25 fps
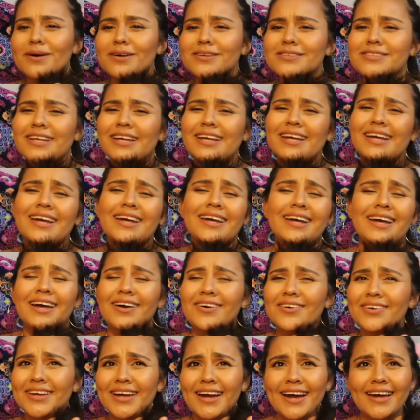I was like,
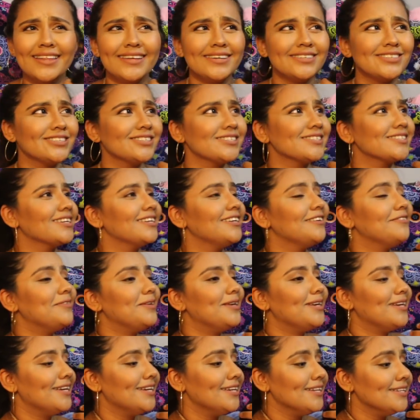hell yeah, this shit's gonna
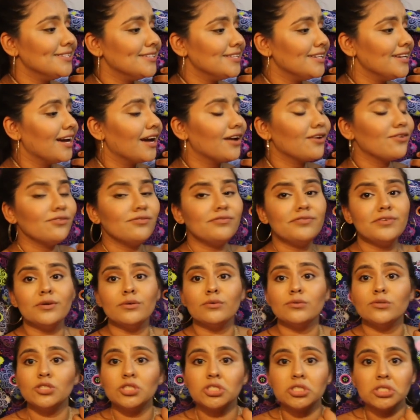be easy. I don't
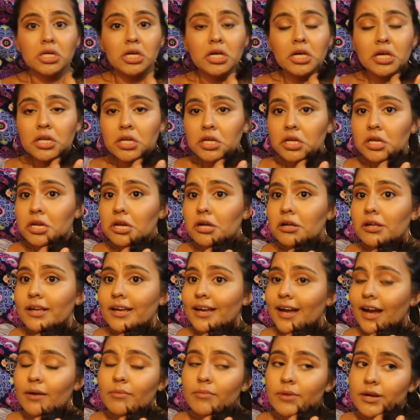feel shit, you know,
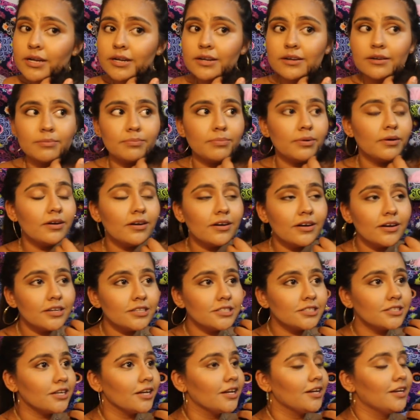like I'm ready to
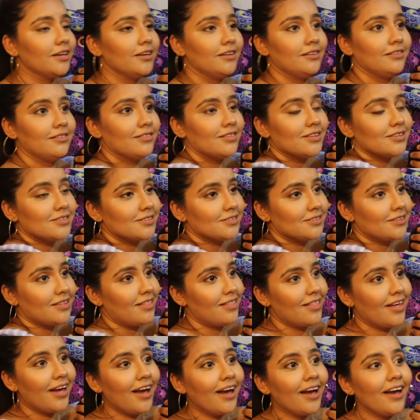push, like this
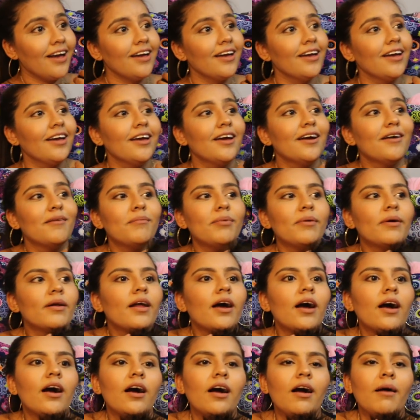isn't that.
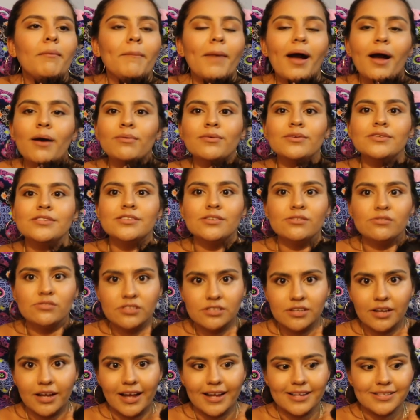But I was still
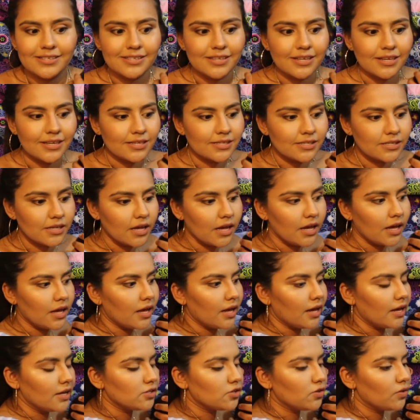stuck at 6.
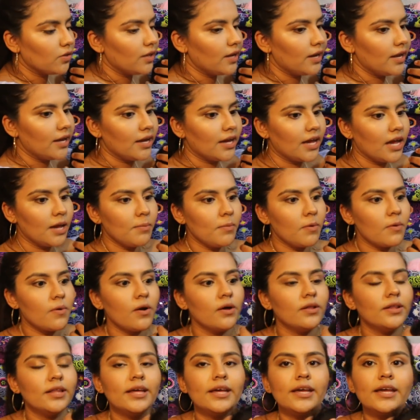And so then it came
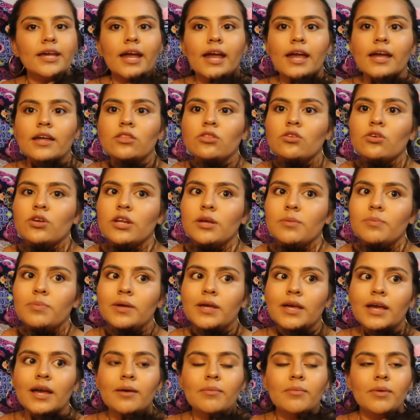around like 8:30
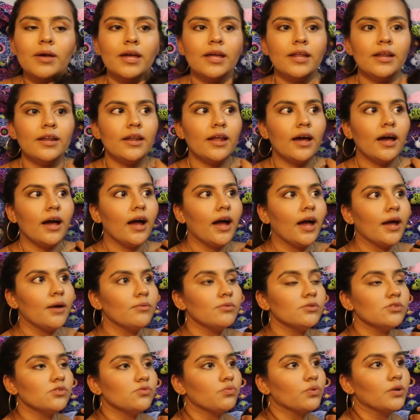p.m. and I
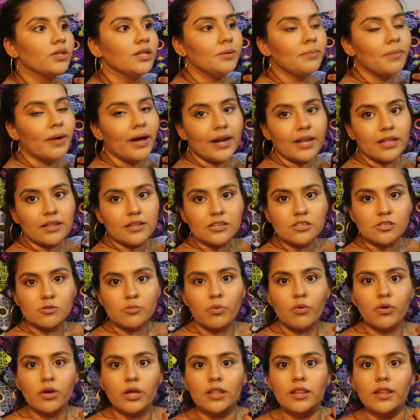was really bad at this
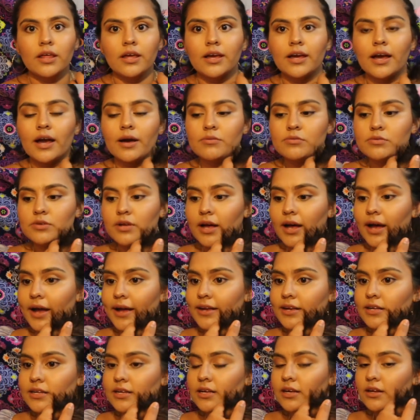point. Like
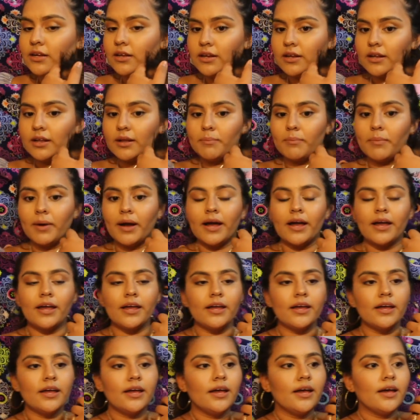
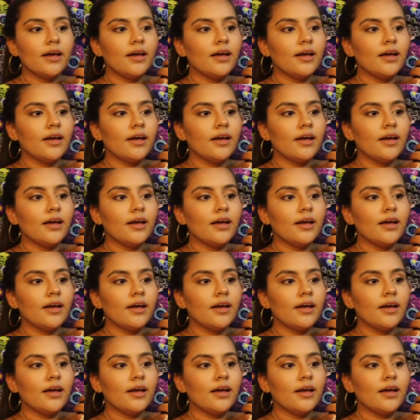I